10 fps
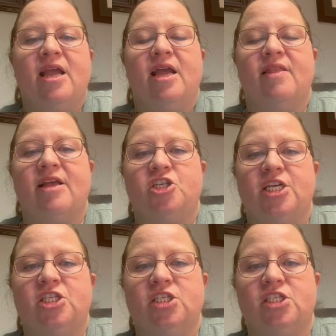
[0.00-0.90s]
And that
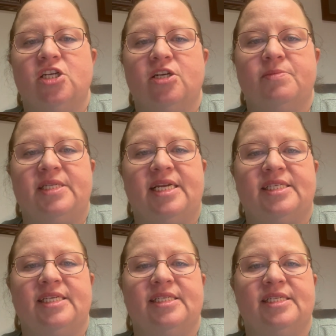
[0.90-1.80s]
change in
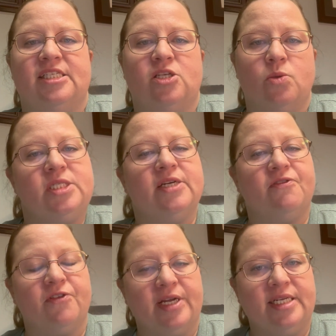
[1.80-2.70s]
circumstances is so
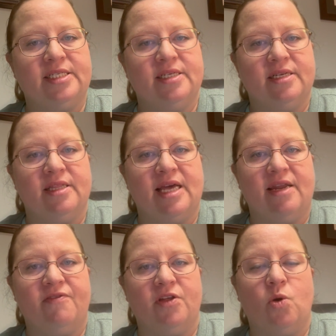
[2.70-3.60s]
different that
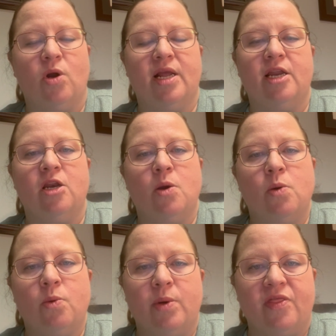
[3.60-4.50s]
if the court had
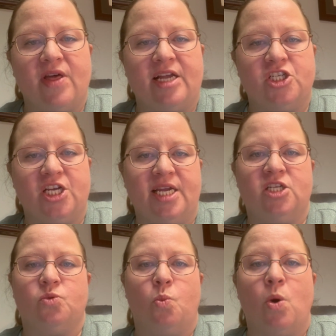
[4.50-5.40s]
known what that
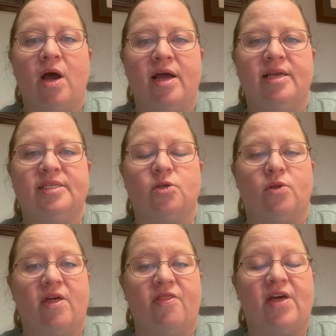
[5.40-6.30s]
change was or
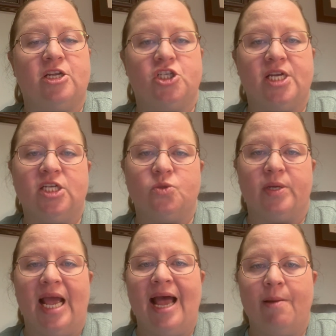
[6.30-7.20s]
that change
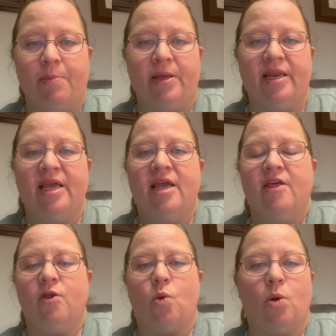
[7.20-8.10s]
would happen,
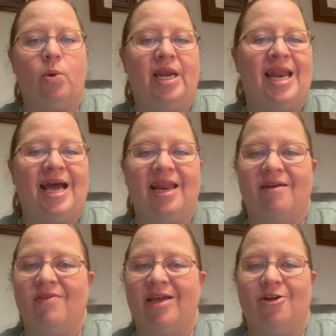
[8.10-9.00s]
the court would not
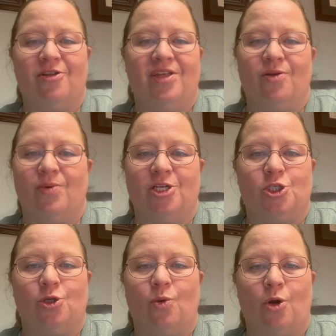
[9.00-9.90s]
have entered the
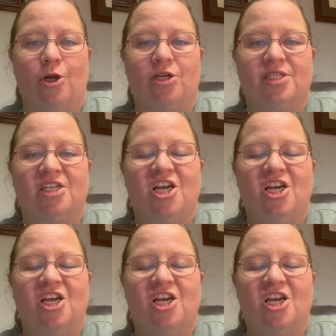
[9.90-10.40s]
original orders.